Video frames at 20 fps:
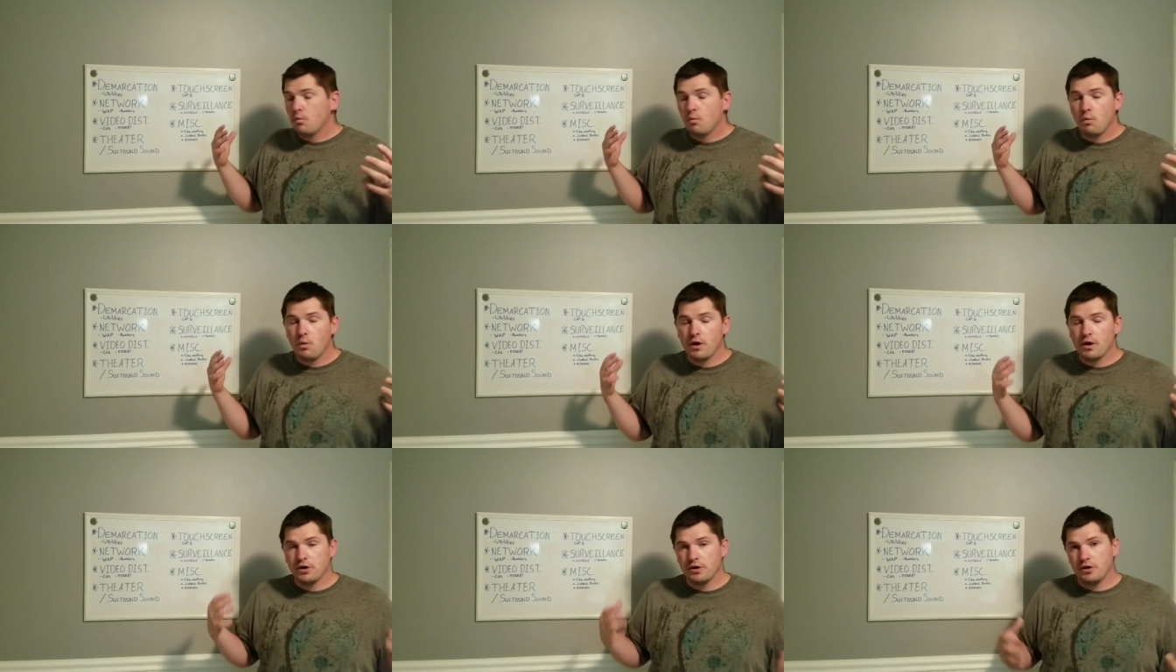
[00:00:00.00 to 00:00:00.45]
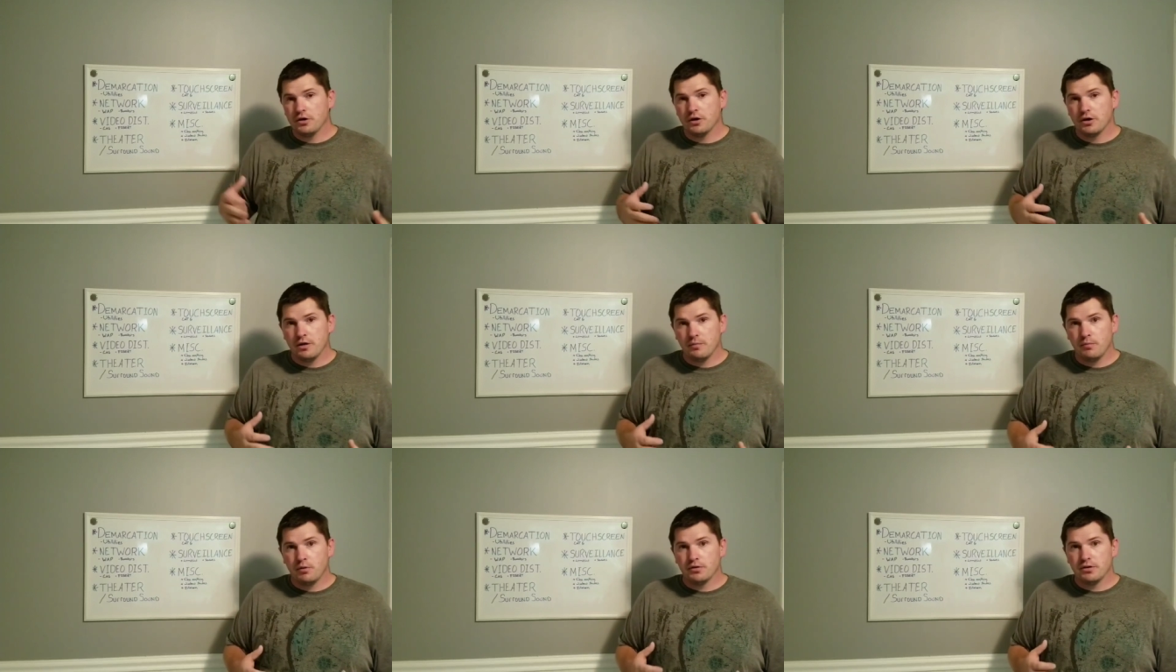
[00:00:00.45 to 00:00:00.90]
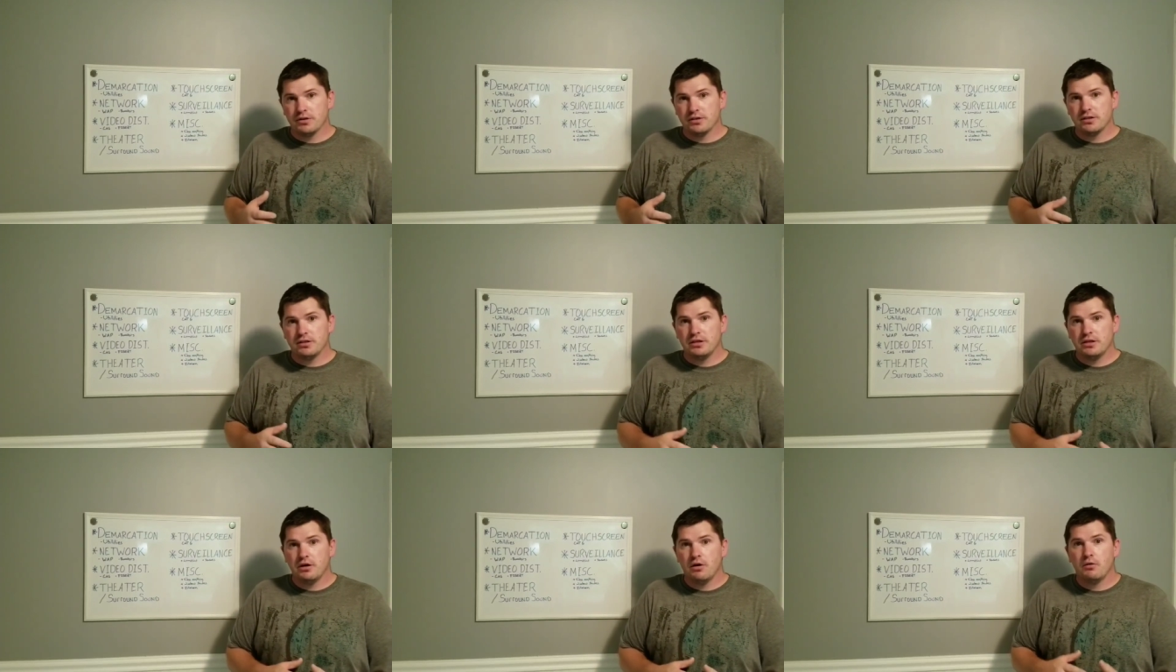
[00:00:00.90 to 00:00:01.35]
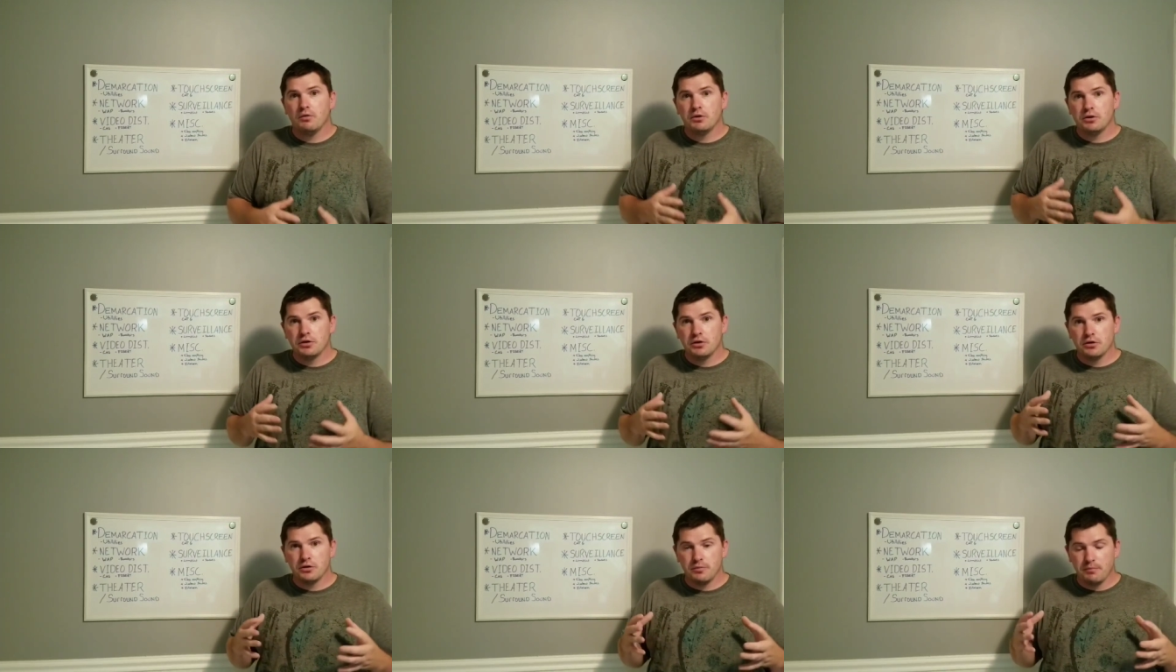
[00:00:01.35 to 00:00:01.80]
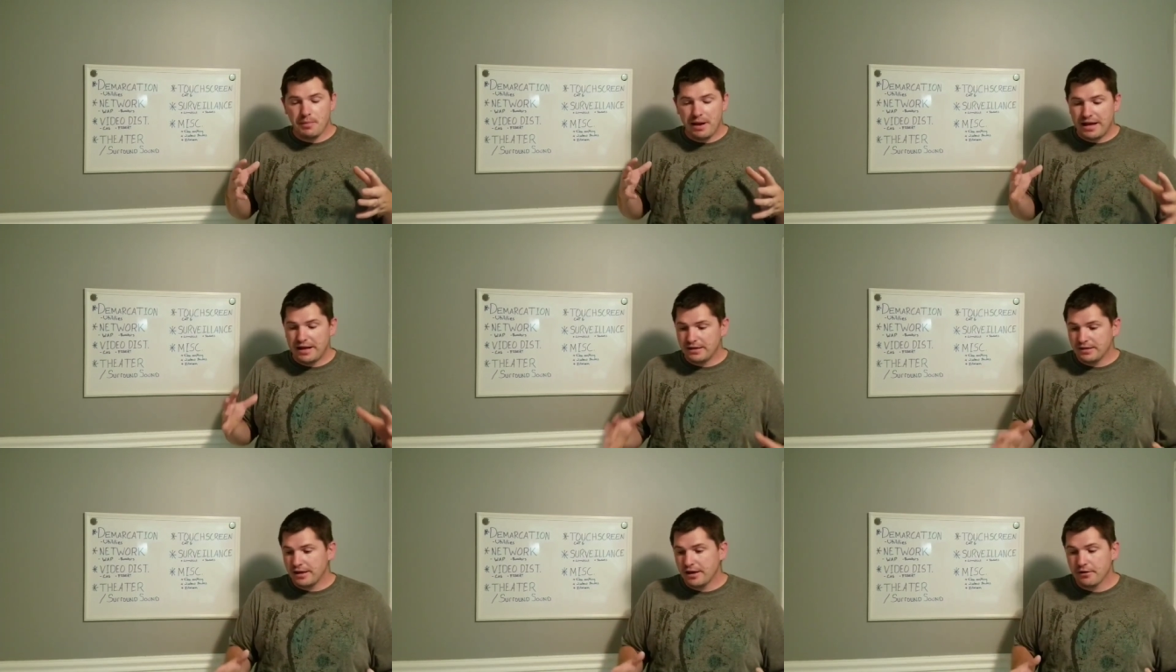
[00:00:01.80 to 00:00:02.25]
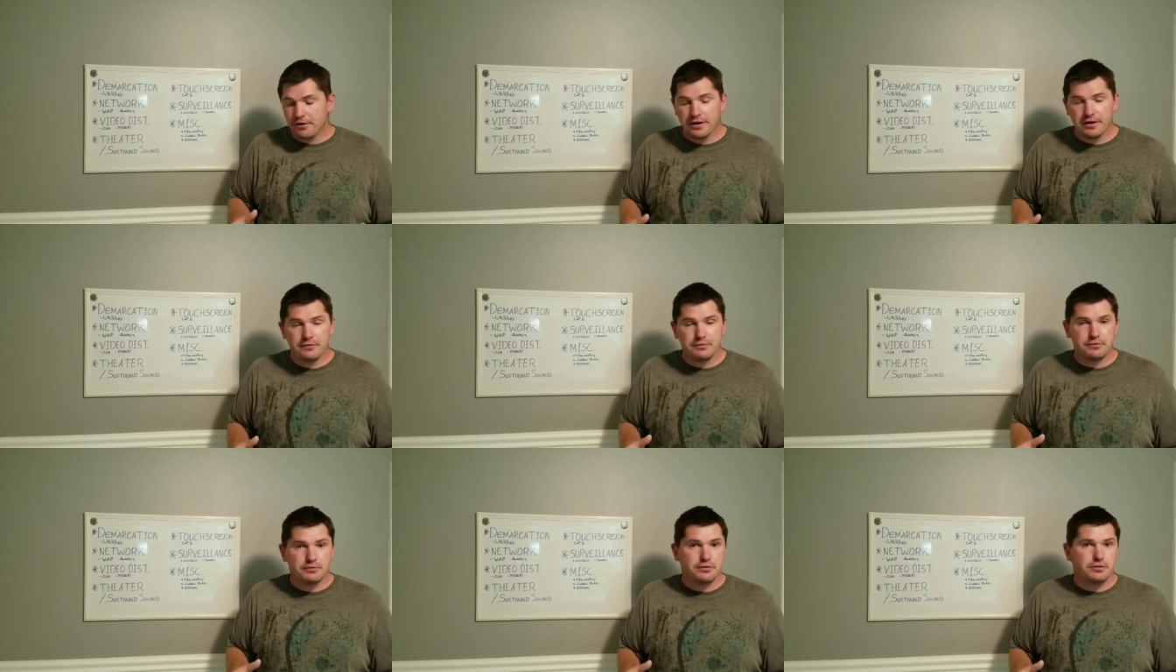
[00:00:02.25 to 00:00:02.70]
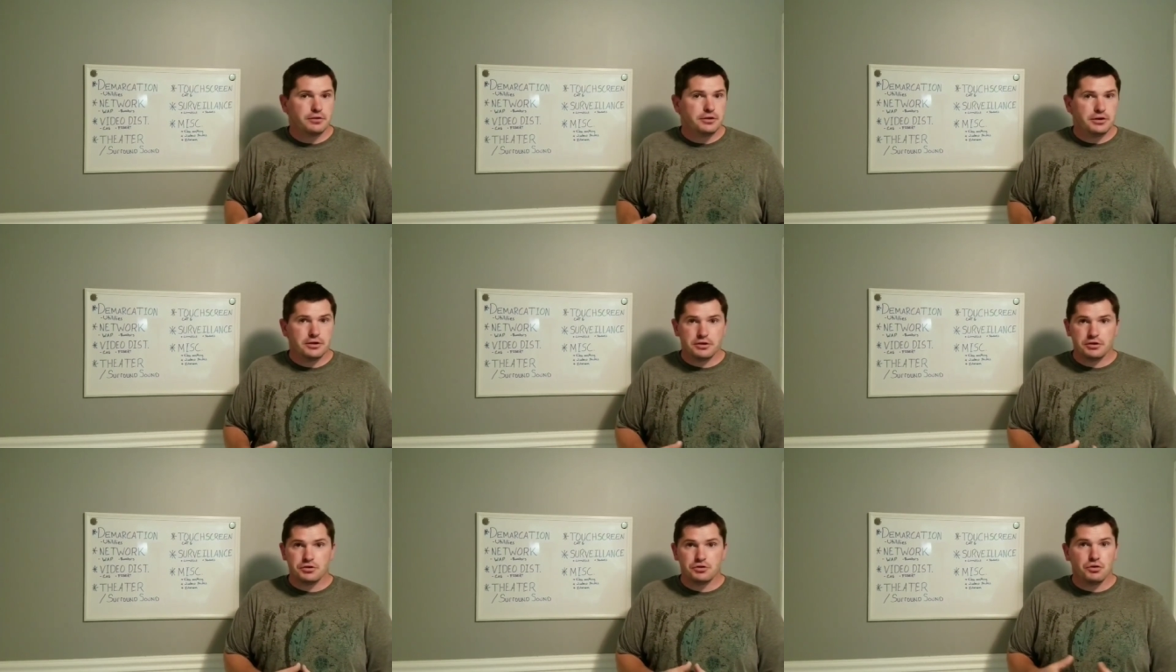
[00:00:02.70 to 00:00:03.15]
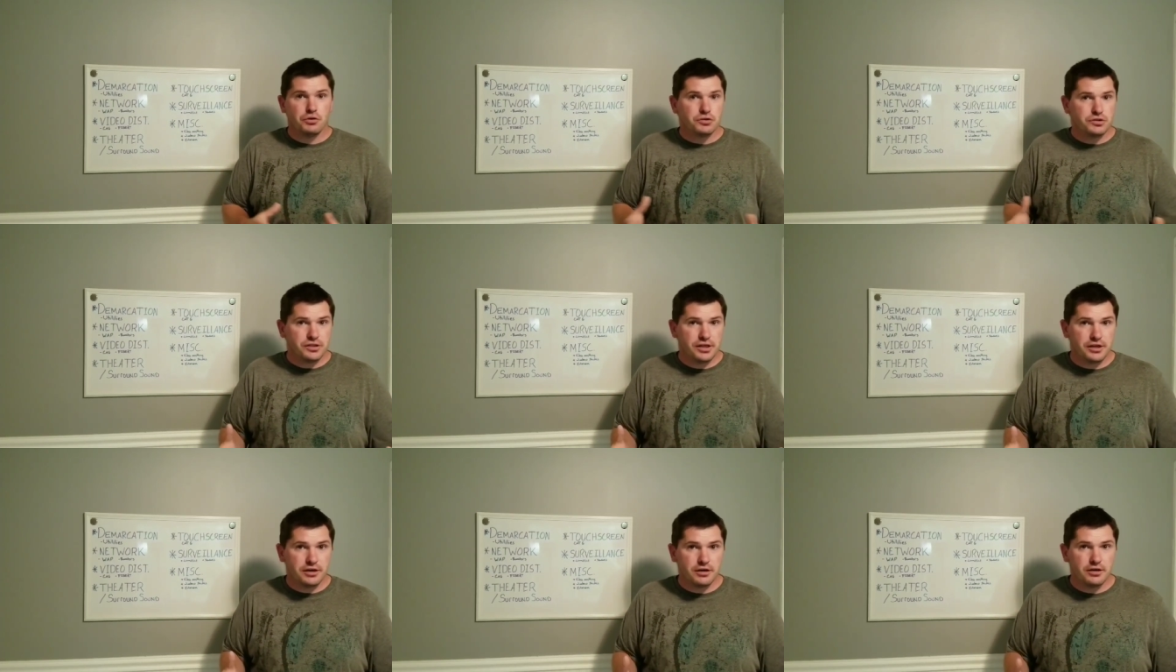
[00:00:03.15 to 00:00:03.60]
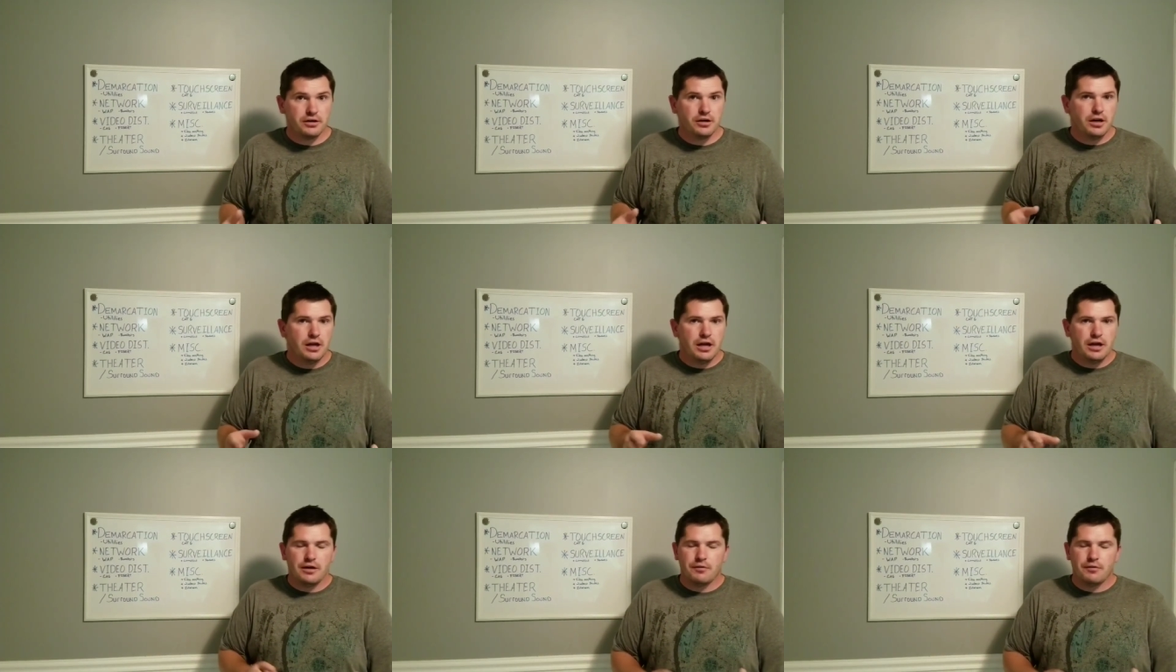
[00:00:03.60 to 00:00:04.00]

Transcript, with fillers: where you're going to put the, you know, your main area for your control center,